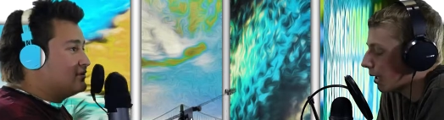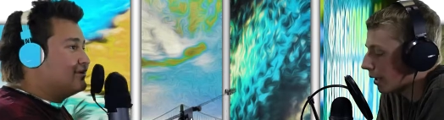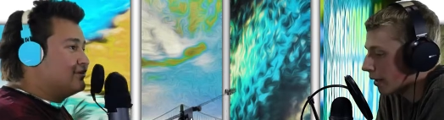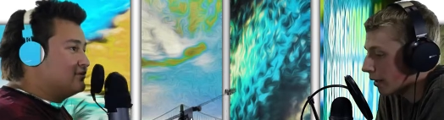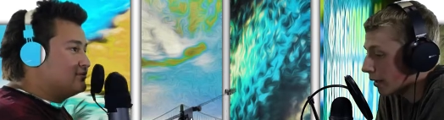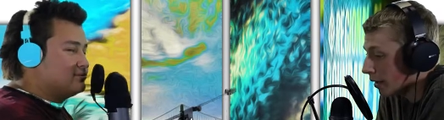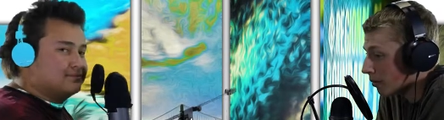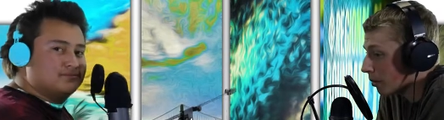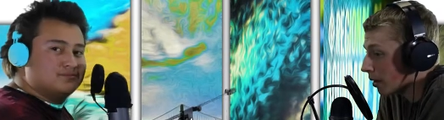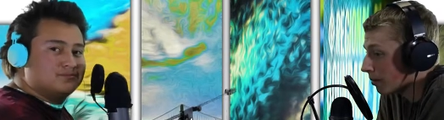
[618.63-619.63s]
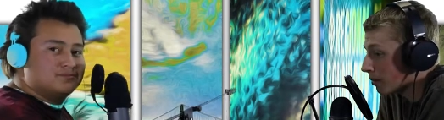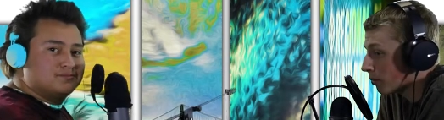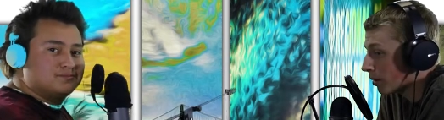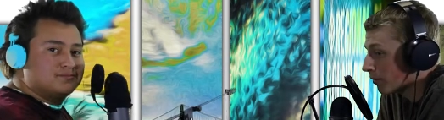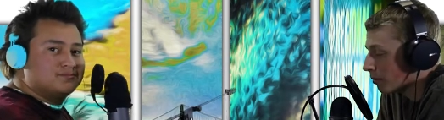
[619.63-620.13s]
Speaker 1: Uh, that would probably be
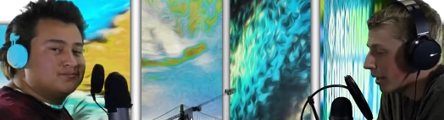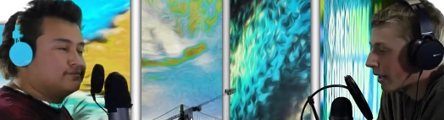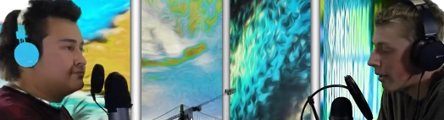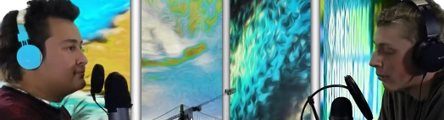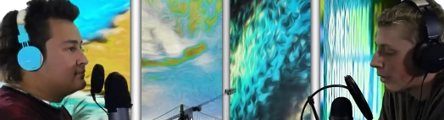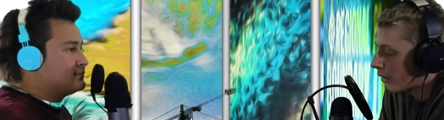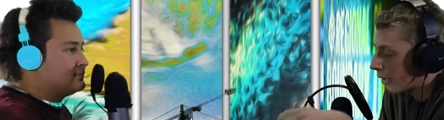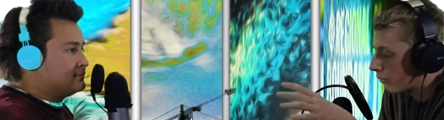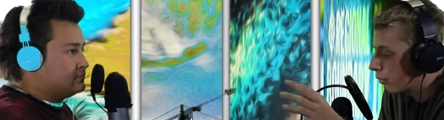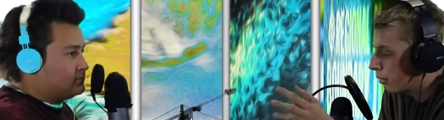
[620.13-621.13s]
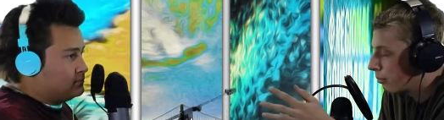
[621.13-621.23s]
one of them, and I'd want it like fully